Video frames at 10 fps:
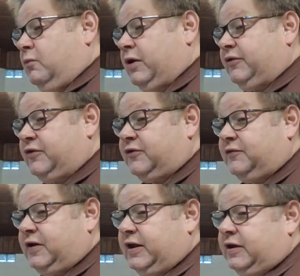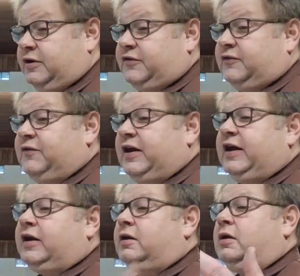Where does this fit in? Does it
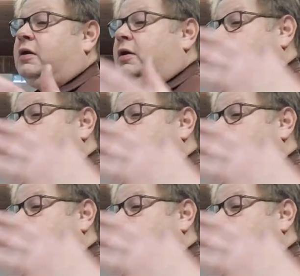fit in